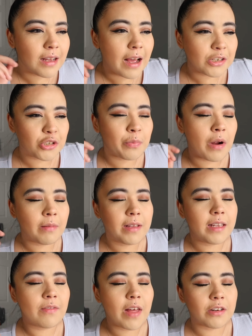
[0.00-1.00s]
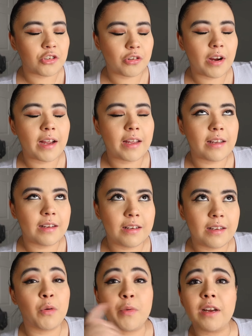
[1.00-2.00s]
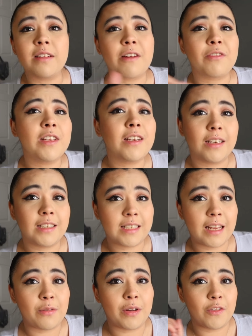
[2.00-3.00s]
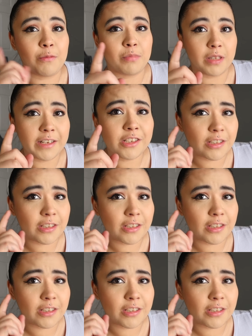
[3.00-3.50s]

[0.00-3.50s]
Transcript: i should probably give that a try but we are definitely going to stay away from bleach.